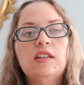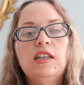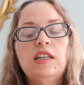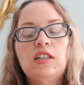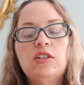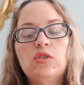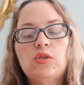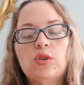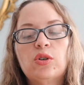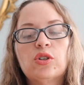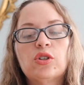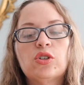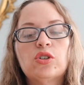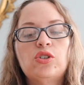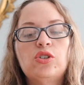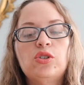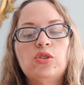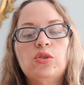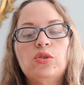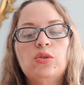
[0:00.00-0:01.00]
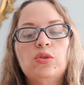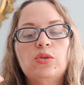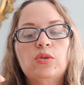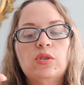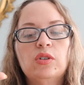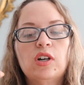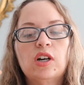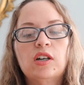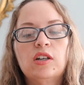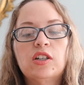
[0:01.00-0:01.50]
in order
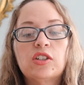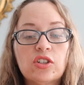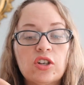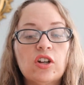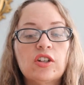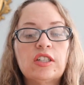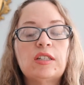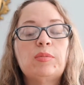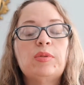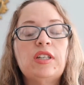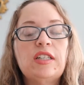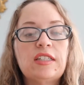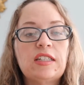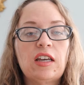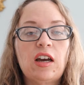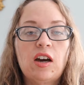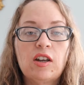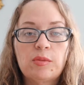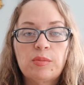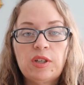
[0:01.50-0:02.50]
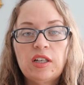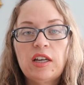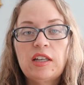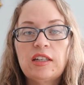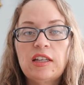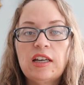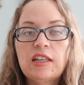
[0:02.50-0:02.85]
to, it's called an episiotomy, and